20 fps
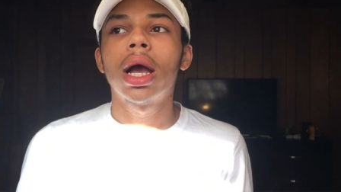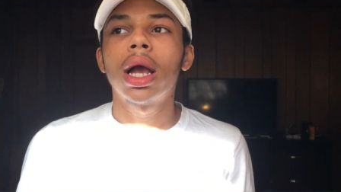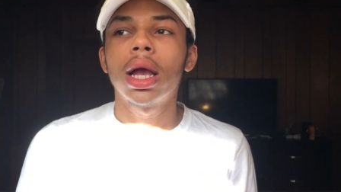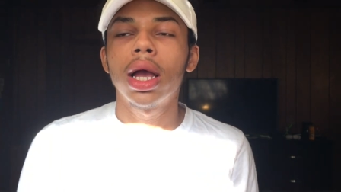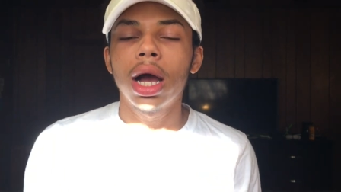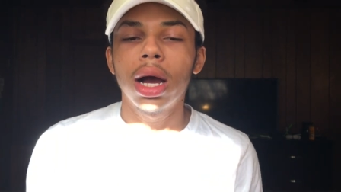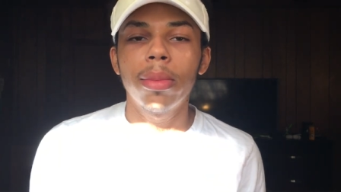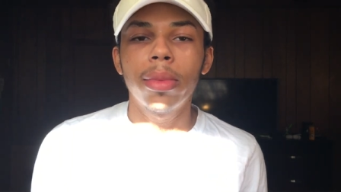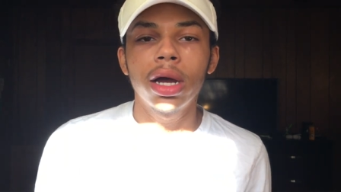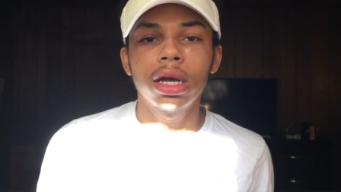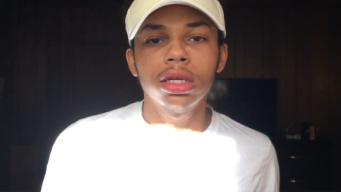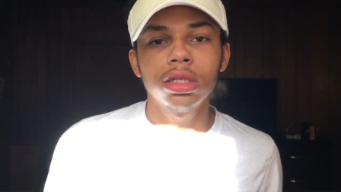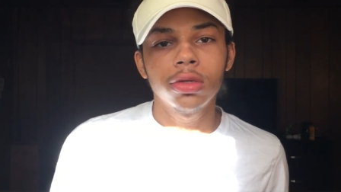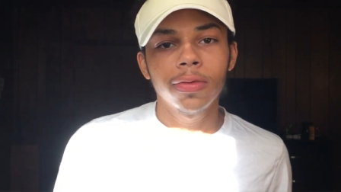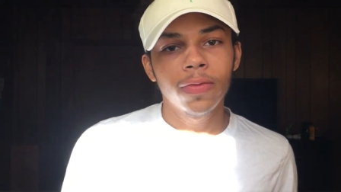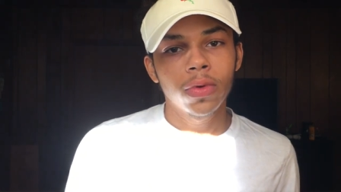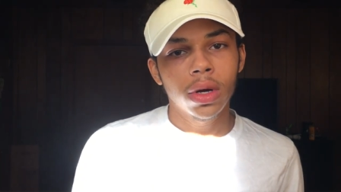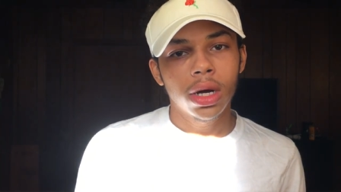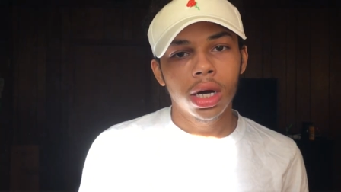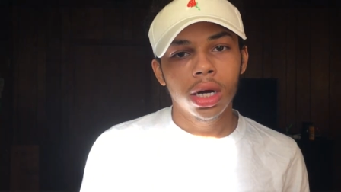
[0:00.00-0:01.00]
got my
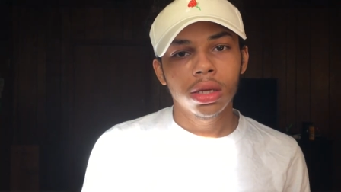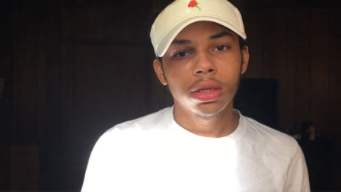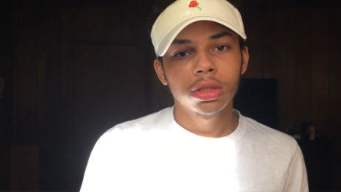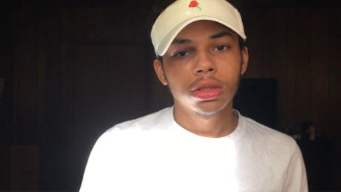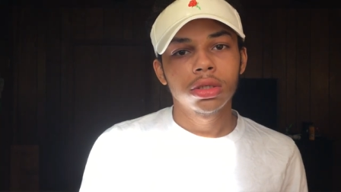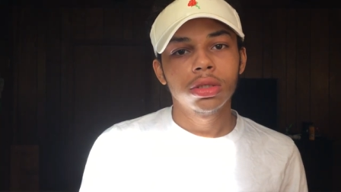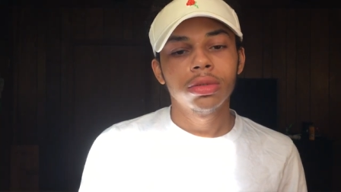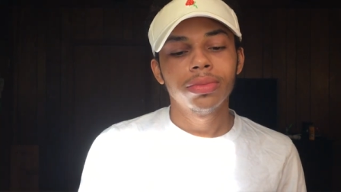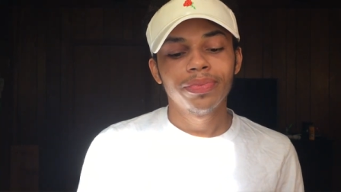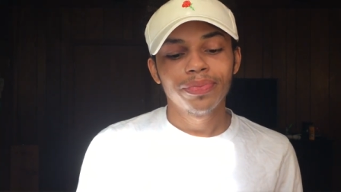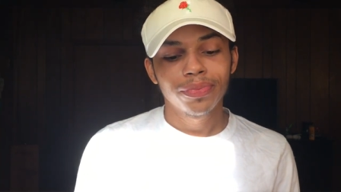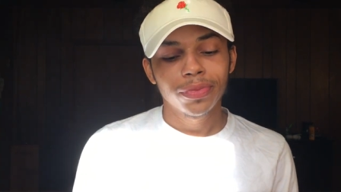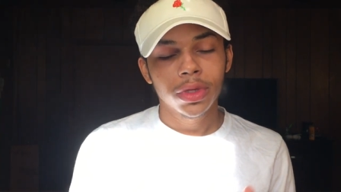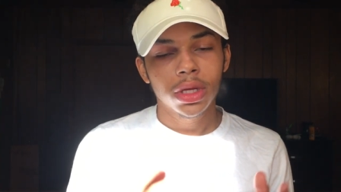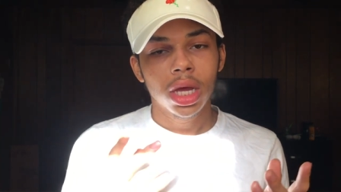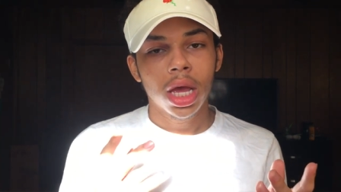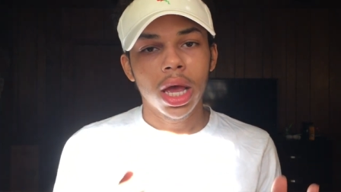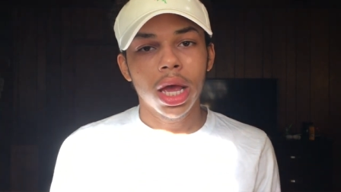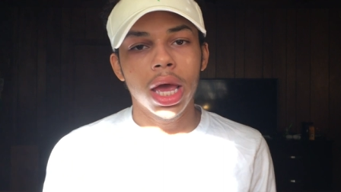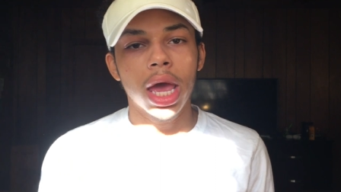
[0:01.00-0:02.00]
interview at Hollister
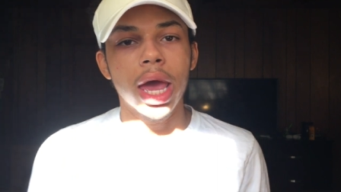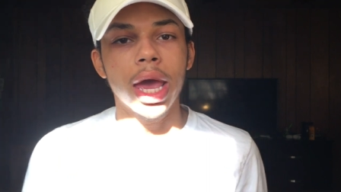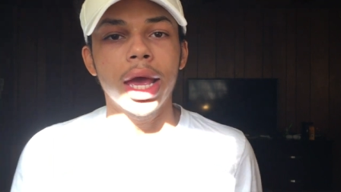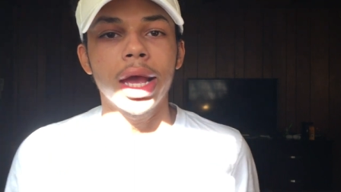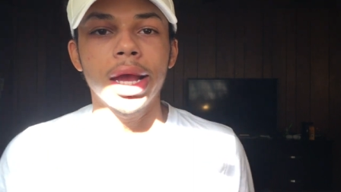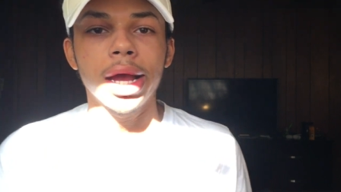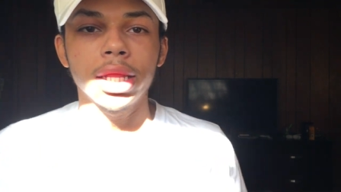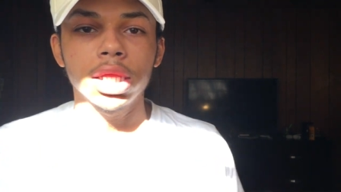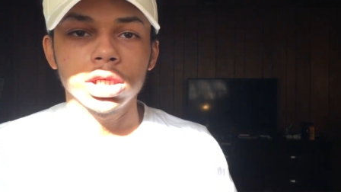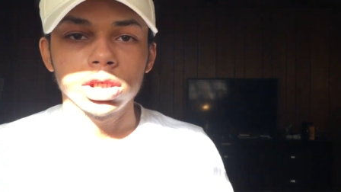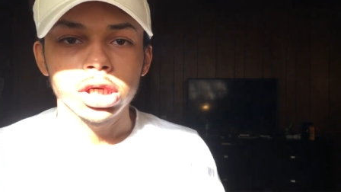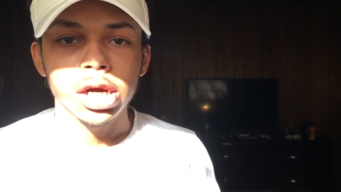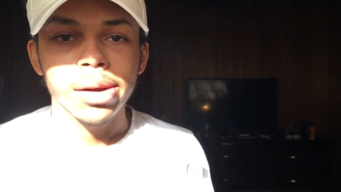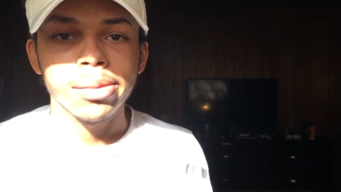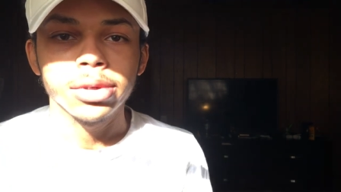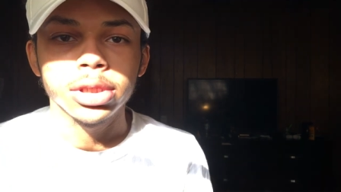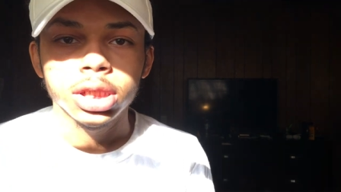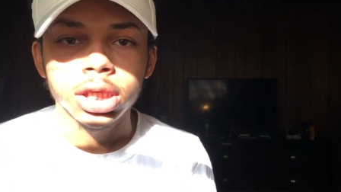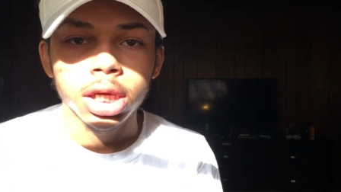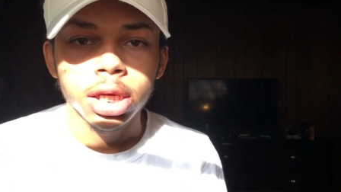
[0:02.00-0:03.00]
and got the job
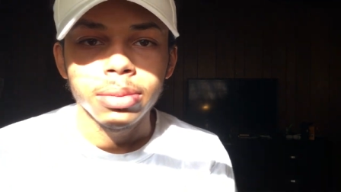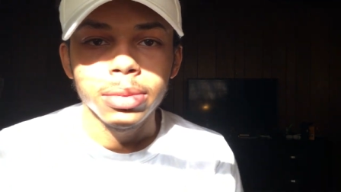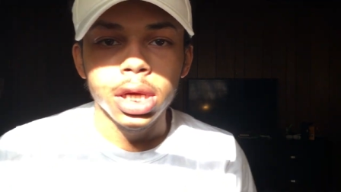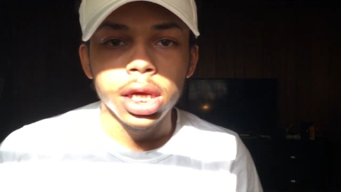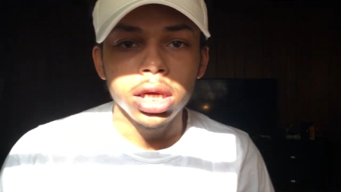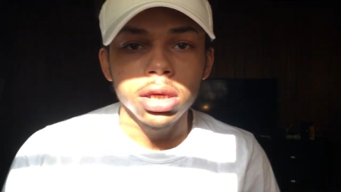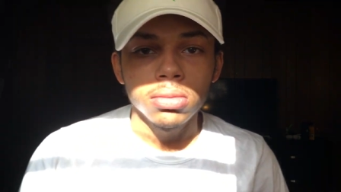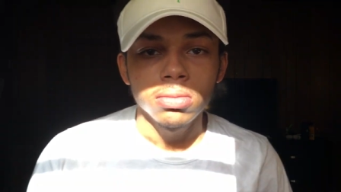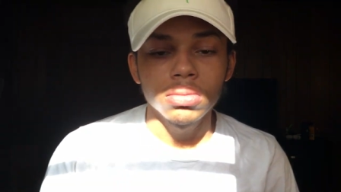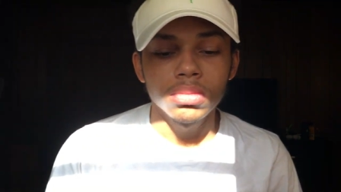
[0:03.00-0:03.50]
the same day.